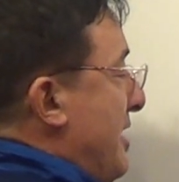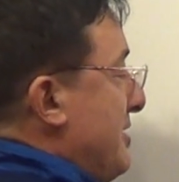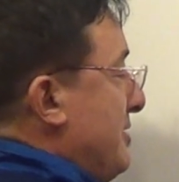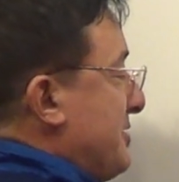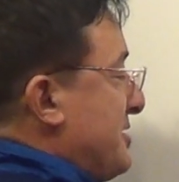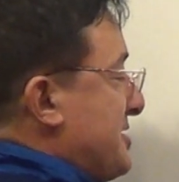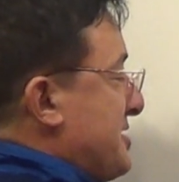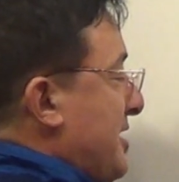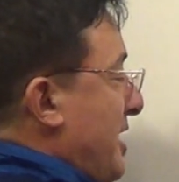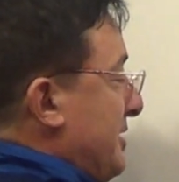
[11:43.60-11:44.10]

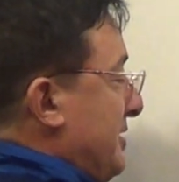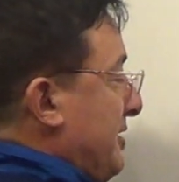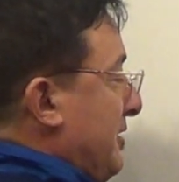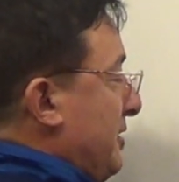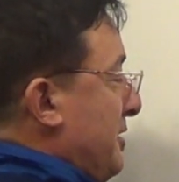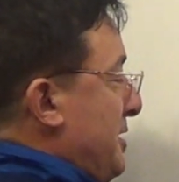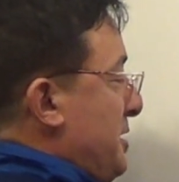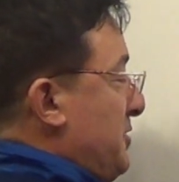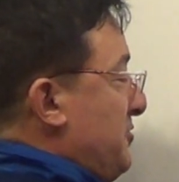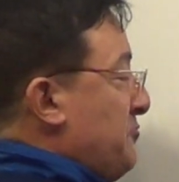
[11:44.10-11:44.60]

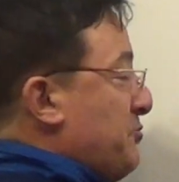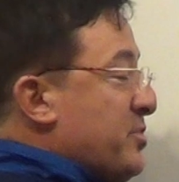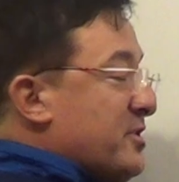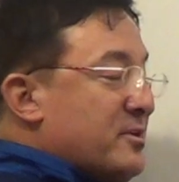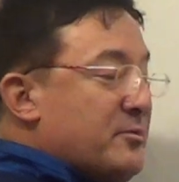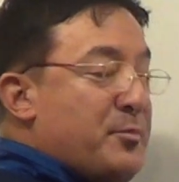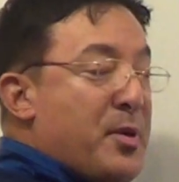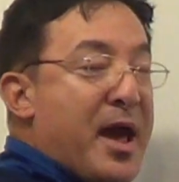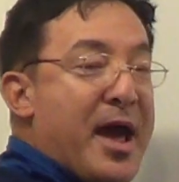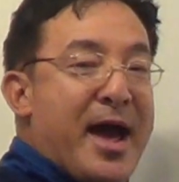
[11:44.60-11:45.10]
suddenly you've
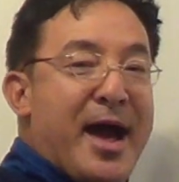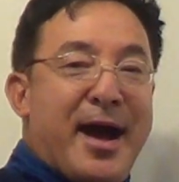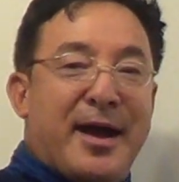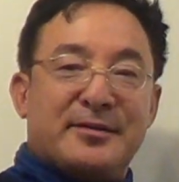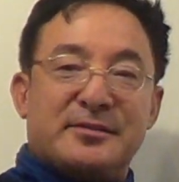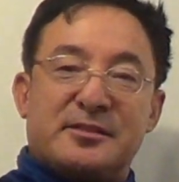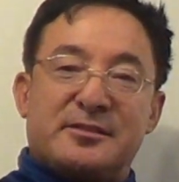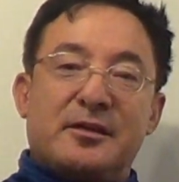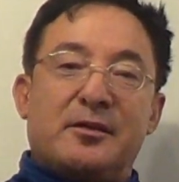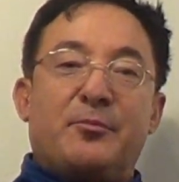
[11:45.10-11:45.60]
been
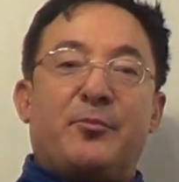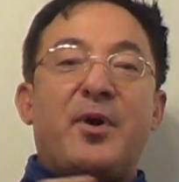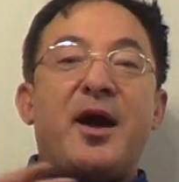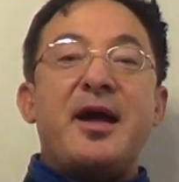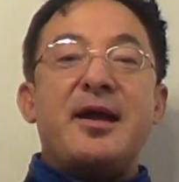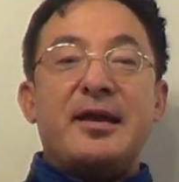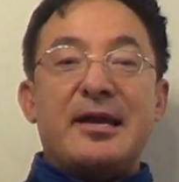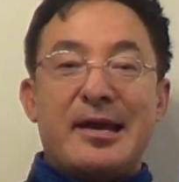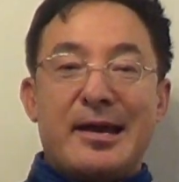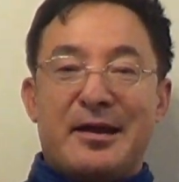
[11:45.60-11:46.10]
passed
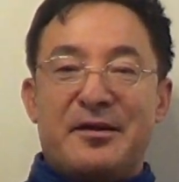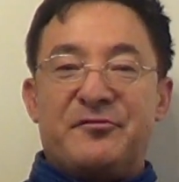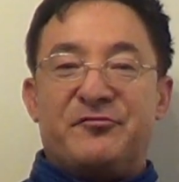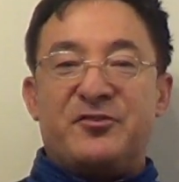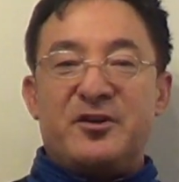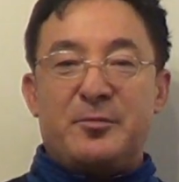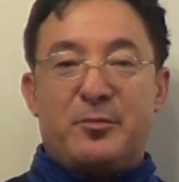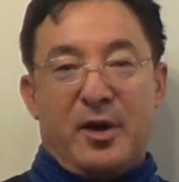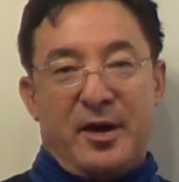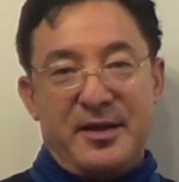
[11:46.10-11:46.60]
by
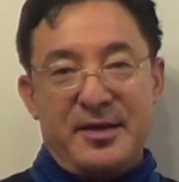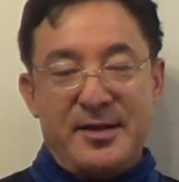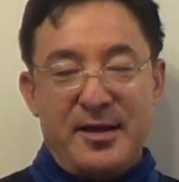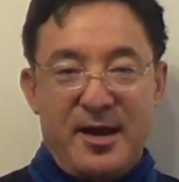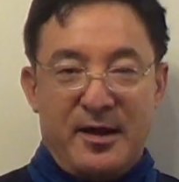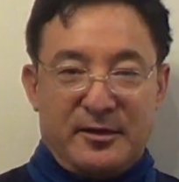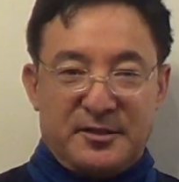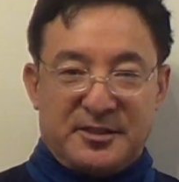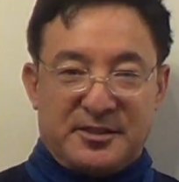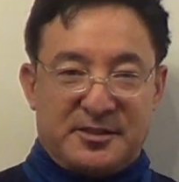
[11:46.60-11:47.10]
everybody
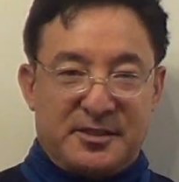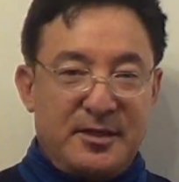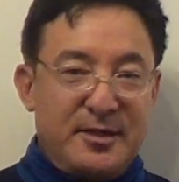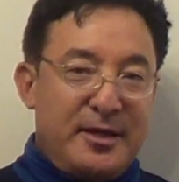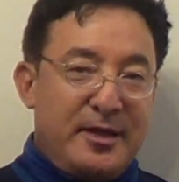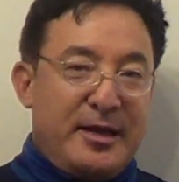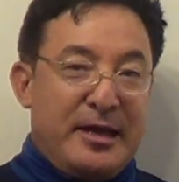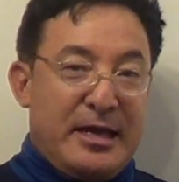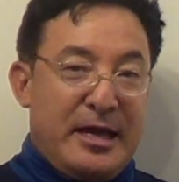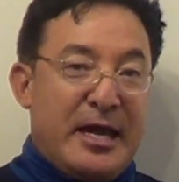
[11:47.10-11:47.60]
else
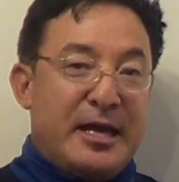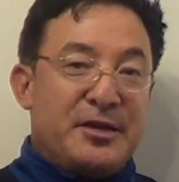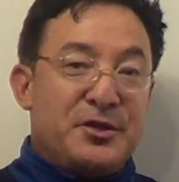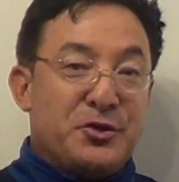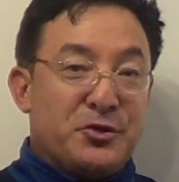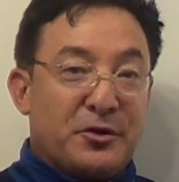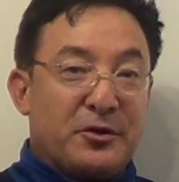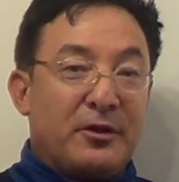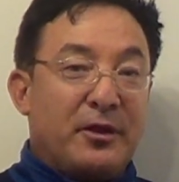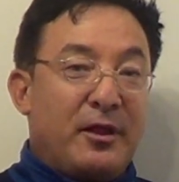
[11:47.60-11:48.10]
and
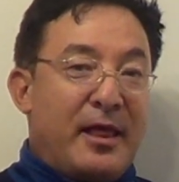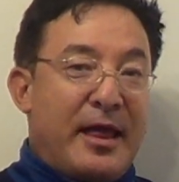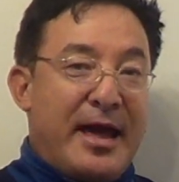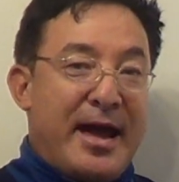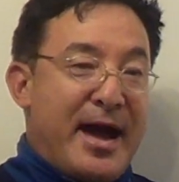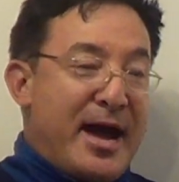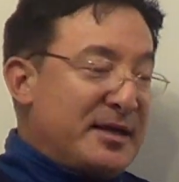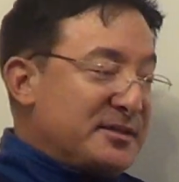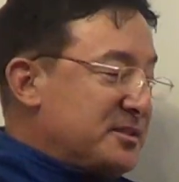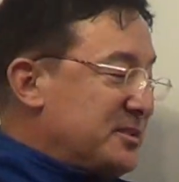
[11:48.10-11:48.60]
you're
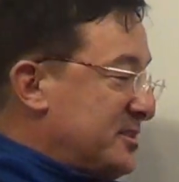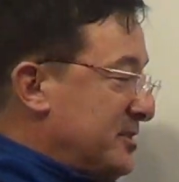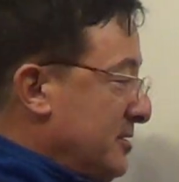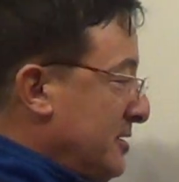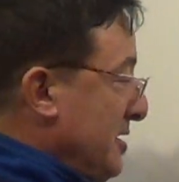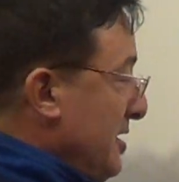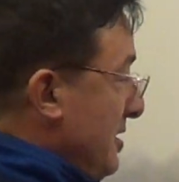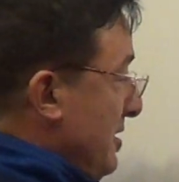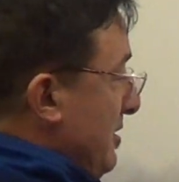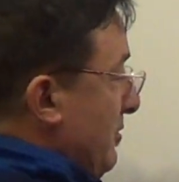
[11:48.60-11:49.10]
last.
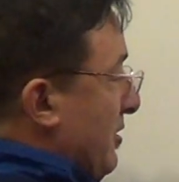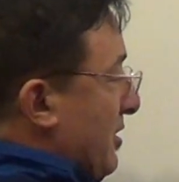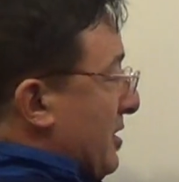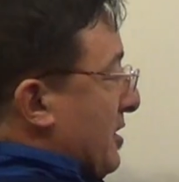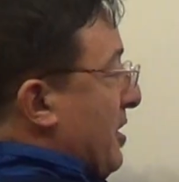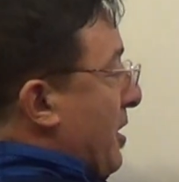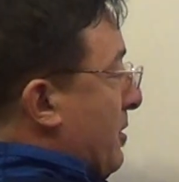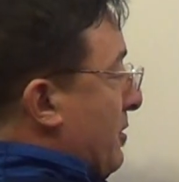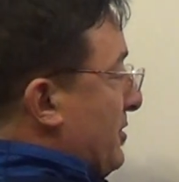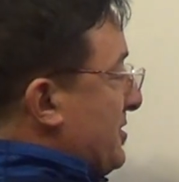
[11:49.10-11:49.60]
Or
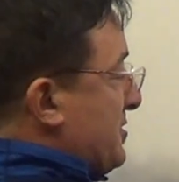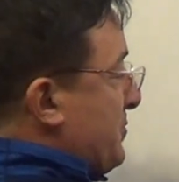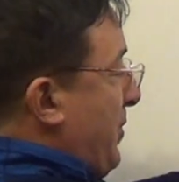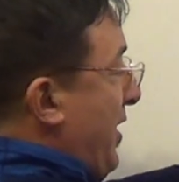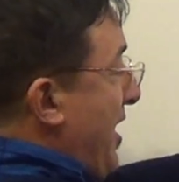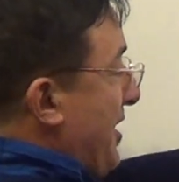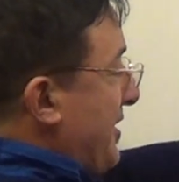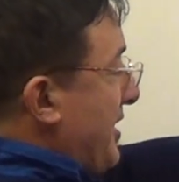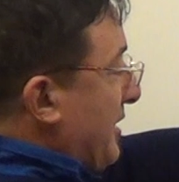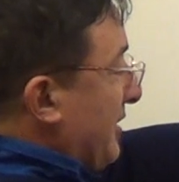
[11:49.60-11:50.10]

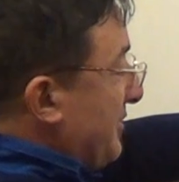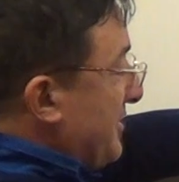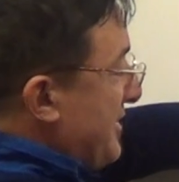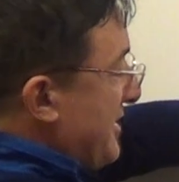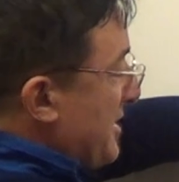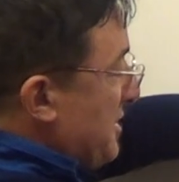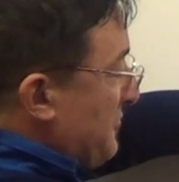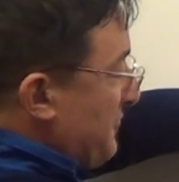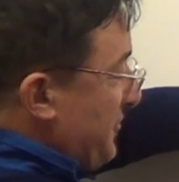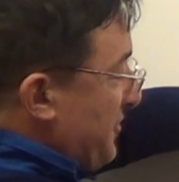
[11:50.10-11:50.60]
correspondingly,
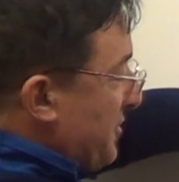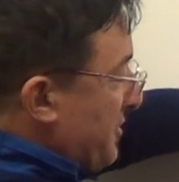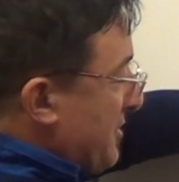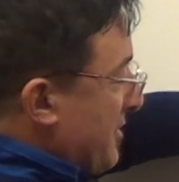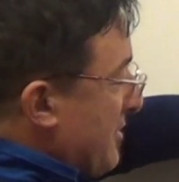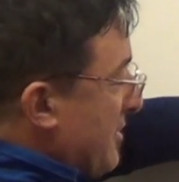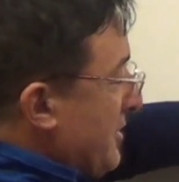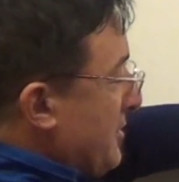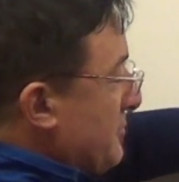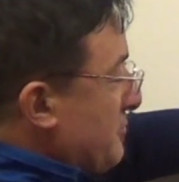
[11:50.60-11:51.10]
if
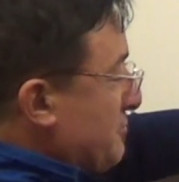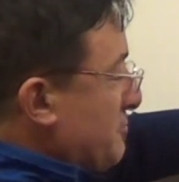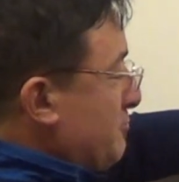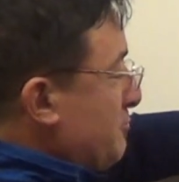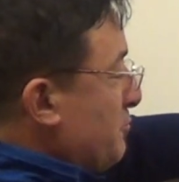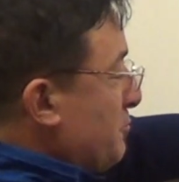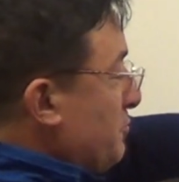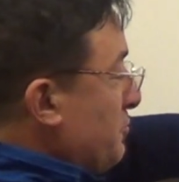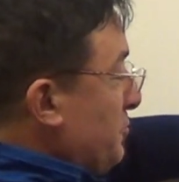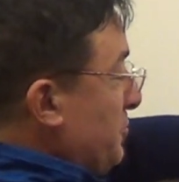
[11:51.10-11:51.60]
you're
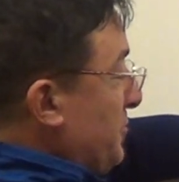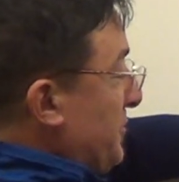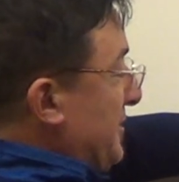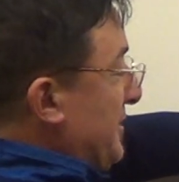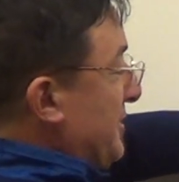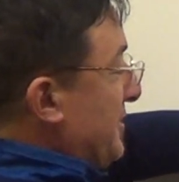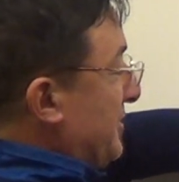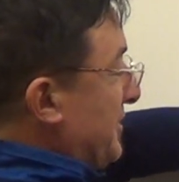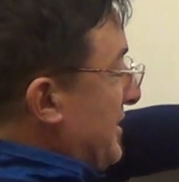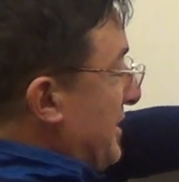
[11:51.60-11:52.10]

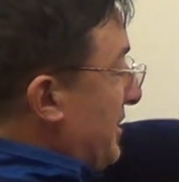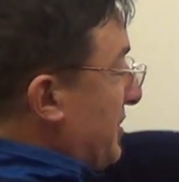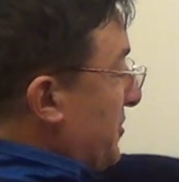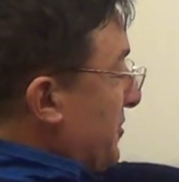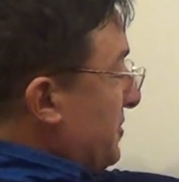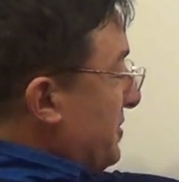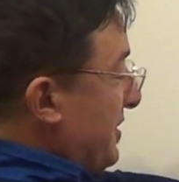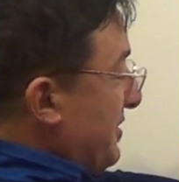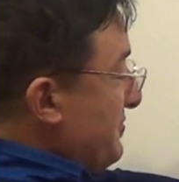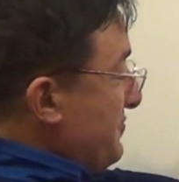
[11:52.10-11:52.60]
really
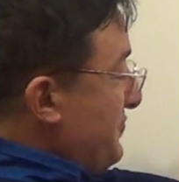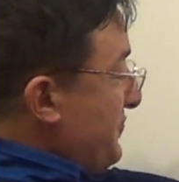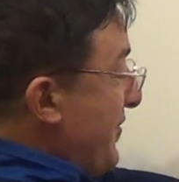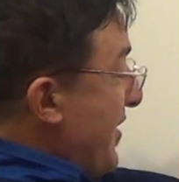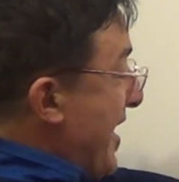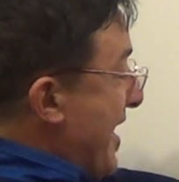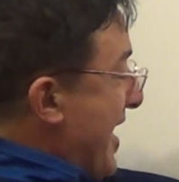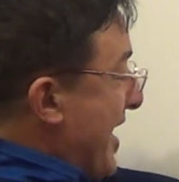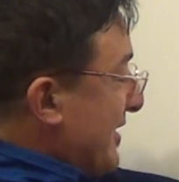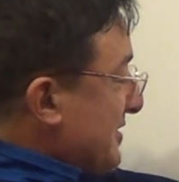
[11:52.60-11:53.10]
good and
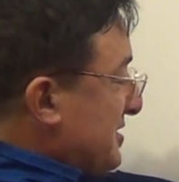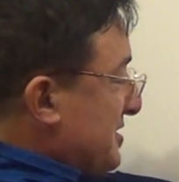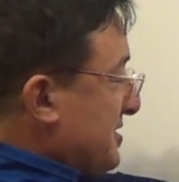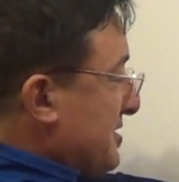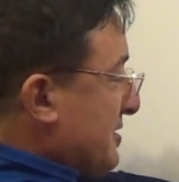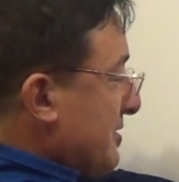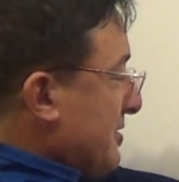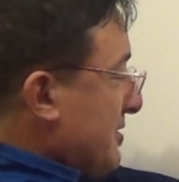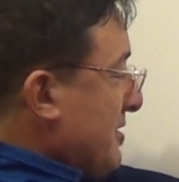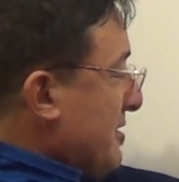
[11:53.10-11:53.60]

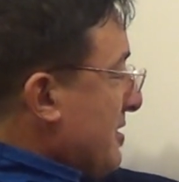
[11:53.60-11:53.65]
fast,